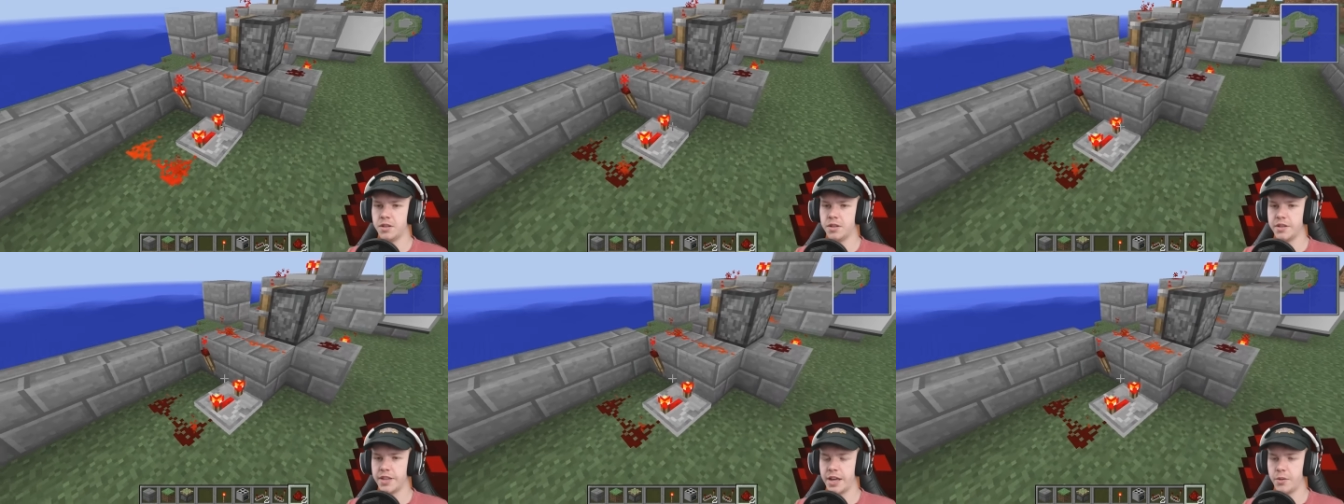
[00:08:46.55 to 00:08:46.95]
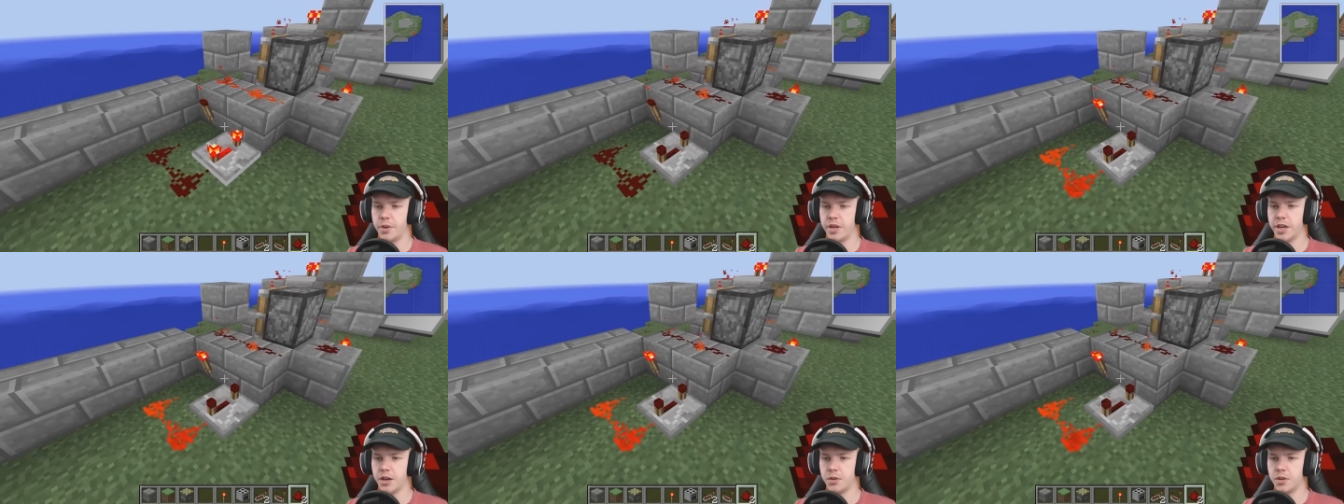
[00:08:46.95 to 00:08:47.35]
There we
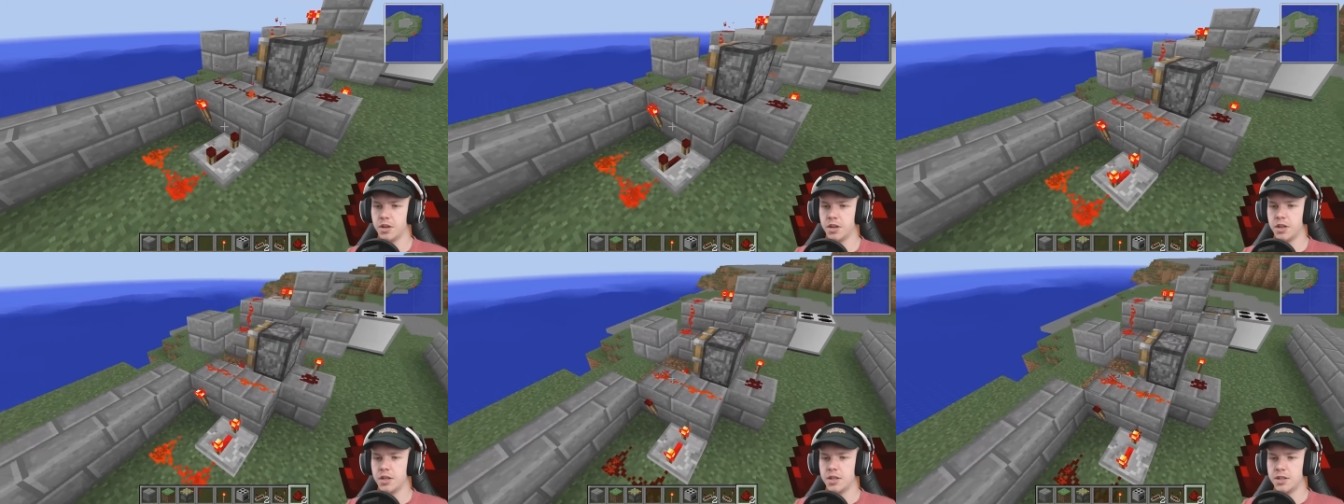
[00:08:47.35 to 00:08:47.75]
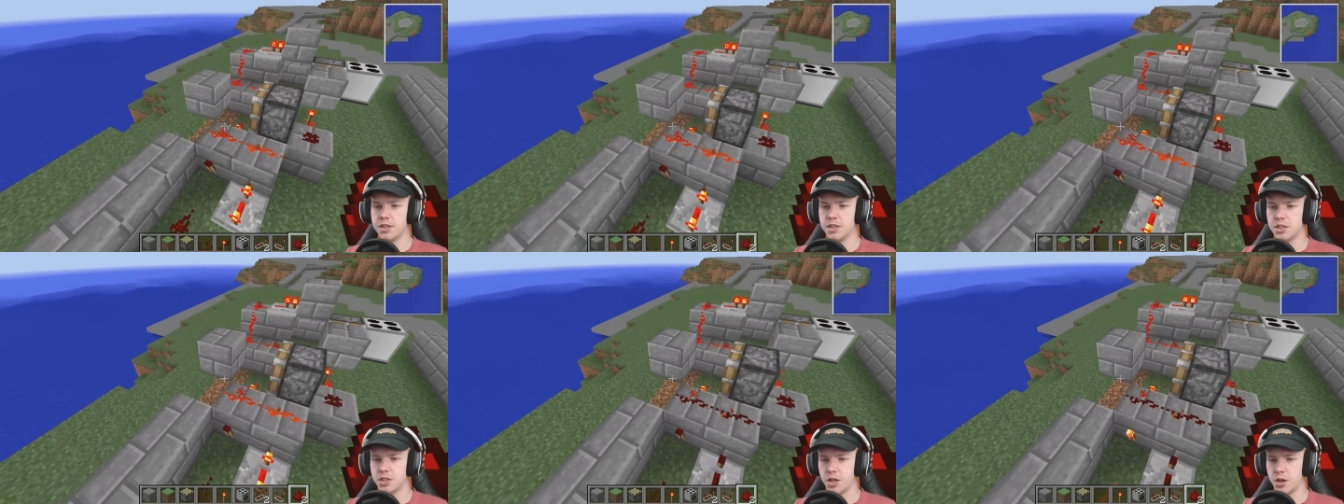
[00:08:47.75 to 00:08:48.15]
go.
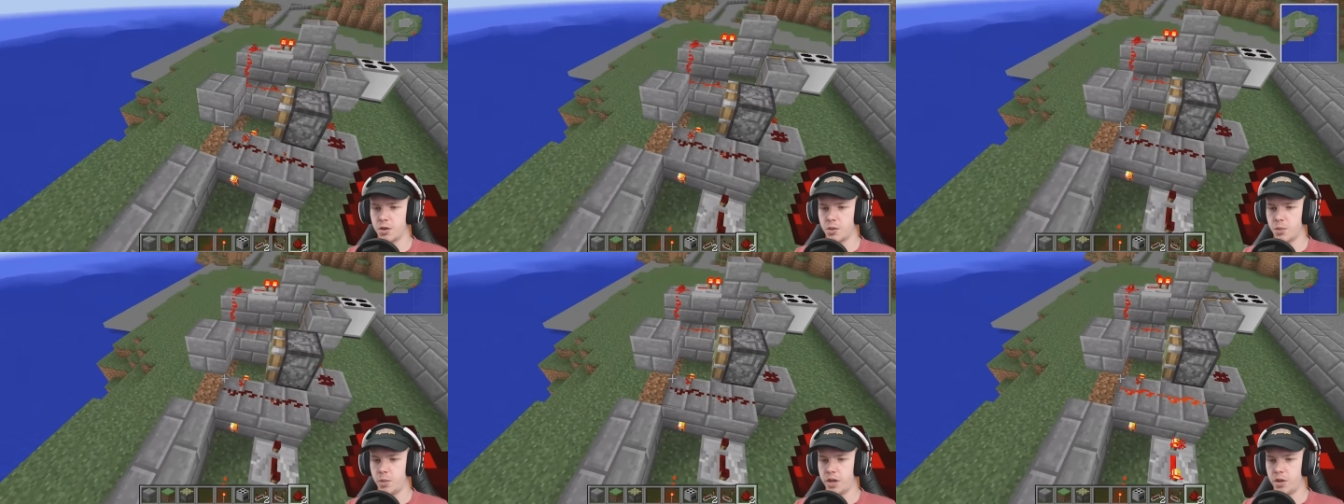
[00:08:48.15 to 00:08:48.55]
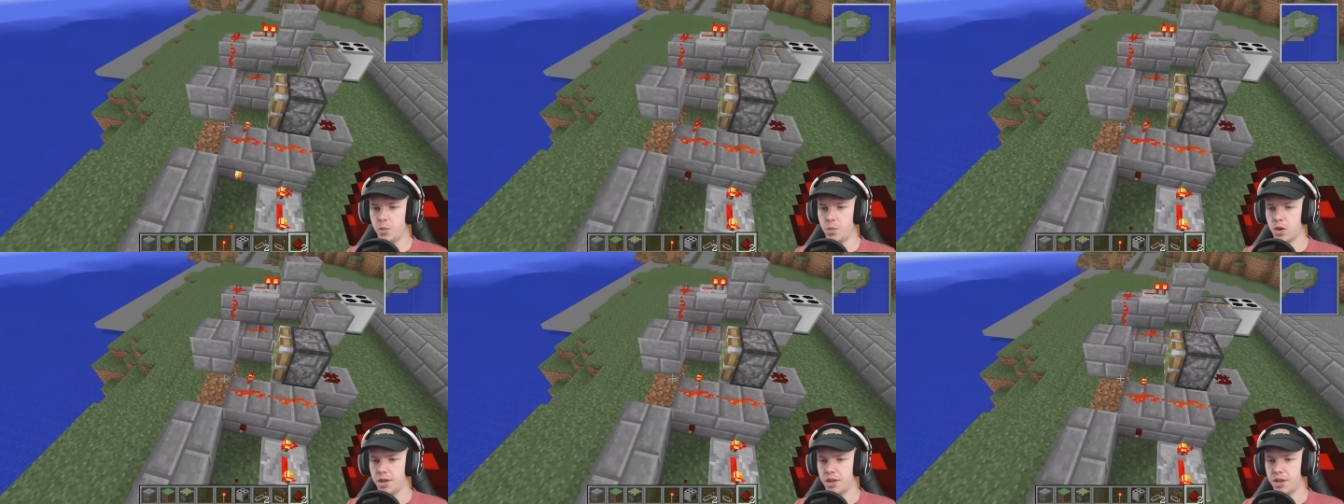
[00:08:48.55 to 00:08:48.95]
So we
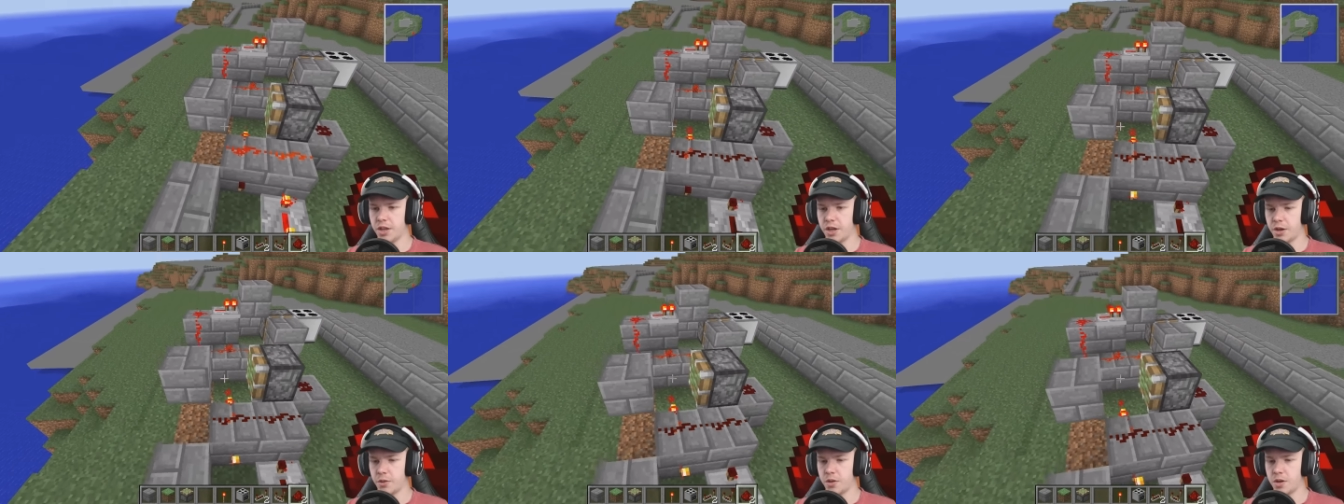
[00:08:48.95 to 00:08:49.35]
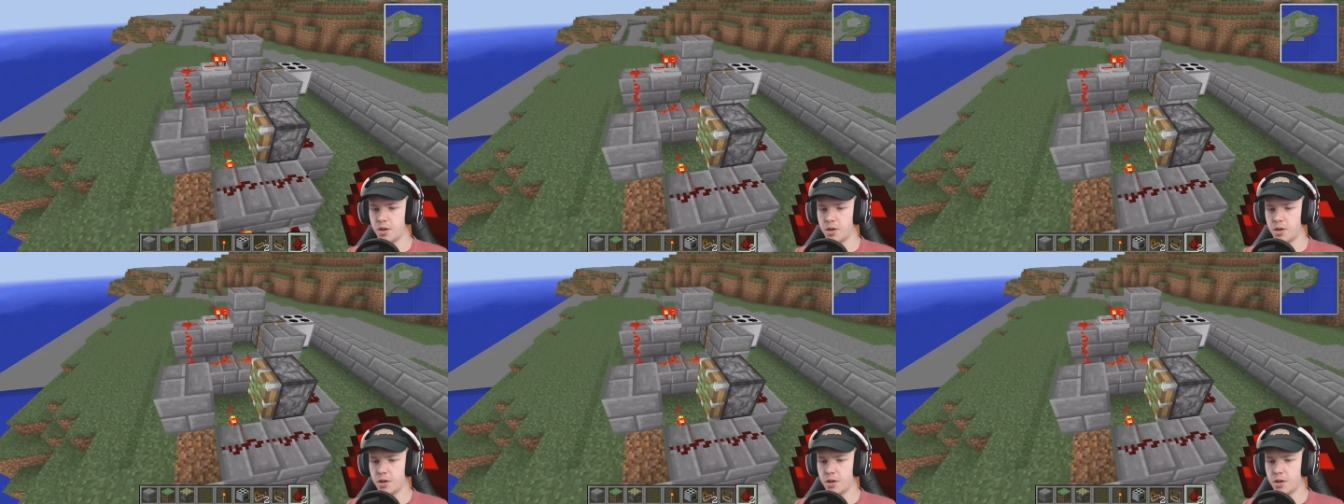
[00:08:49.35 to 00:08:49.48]
want, though,